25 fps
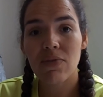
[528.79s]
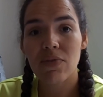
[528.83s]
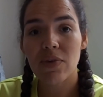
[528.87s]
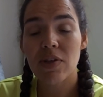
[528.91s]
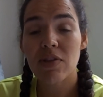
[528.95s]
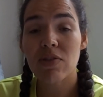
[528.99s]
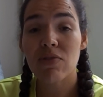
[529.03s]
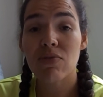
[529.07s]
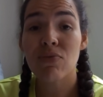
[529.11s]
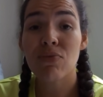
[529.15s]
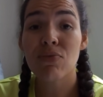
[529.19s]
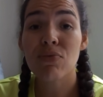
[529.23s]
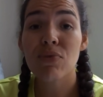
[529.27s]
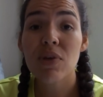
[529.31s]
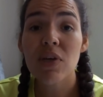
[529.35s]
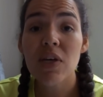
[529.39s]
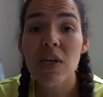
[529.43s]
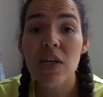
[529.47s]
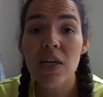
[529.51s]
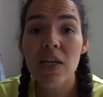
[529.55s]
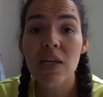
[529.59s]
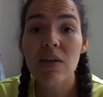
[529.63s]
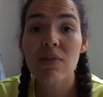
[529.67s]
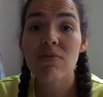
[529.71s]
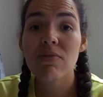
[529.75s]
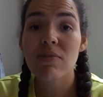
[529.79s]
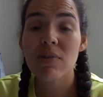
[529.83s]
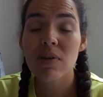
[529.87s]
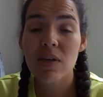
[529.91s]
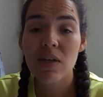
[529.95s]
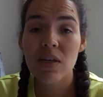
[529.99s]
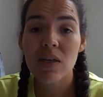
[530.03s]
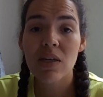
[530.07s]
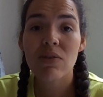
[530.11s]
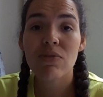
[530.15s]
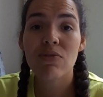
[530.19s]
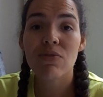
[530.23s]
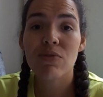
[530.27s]
It's a really,
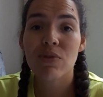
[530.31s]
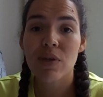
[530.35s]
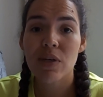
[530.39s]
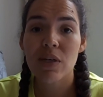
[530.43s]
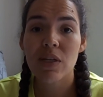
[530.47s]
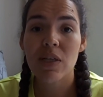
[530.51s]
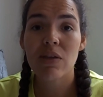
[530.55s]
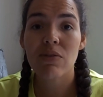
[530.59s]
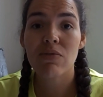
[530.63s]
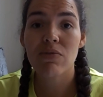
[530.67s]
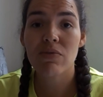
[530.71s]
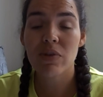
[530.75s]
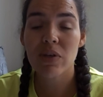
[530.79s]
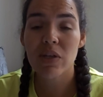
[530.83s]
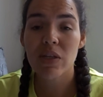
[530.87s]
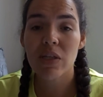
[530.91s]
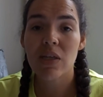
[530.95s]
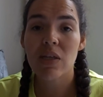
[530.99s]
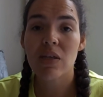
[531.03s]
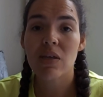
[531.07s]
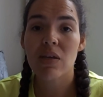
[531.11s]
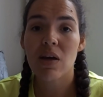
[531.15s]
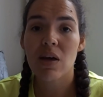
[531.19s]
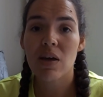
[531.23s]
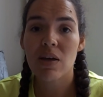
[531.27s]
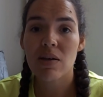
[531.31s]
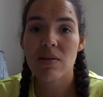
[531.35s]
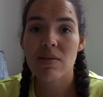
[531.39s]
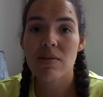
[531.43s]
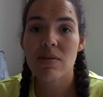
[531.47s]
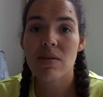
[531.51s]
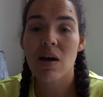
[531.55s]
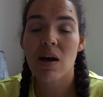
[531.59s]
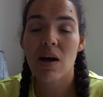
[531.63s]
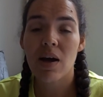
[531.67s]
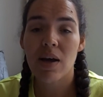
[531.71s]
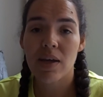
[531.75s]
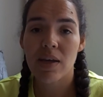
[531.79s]
really, really, really nice
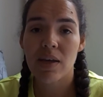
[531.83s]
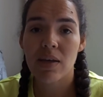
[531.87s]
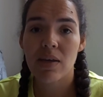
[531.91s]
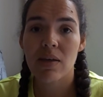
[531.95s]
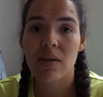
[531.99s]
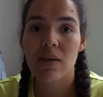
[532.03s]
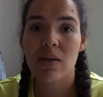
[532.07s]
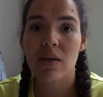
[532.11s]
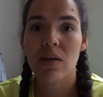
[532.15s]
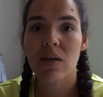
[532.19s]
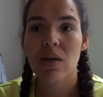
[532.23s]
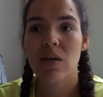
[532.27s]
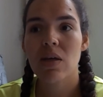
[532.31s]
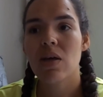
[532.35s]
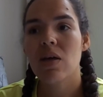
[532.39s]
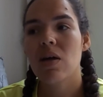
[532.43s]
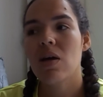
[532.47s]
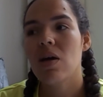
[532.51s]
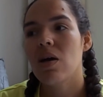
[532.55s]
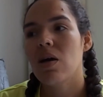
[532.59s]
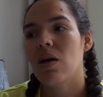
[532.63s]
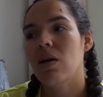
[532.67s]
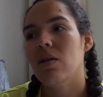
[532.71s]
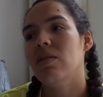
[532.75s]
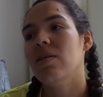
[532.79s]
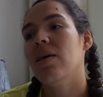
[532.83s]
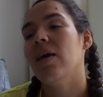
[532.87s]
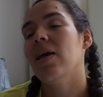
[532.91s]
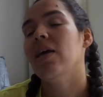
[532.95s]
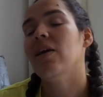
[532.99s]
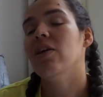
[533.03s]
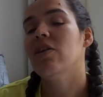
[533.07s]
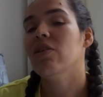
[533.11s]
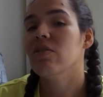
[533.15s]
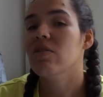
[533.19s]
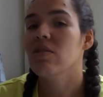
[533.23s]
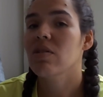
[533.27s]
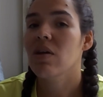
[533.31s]
hike.
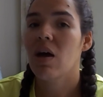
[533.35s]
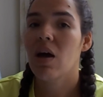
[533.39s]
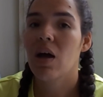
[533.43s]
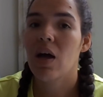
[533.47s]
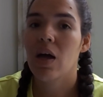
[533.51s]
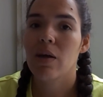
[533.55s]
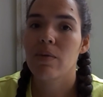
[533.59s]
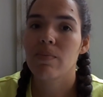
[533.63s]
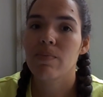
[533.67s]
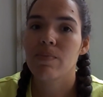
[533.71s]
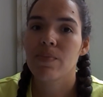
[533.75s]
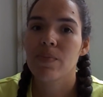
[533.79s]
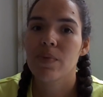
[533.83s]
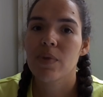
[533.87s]
Take your time.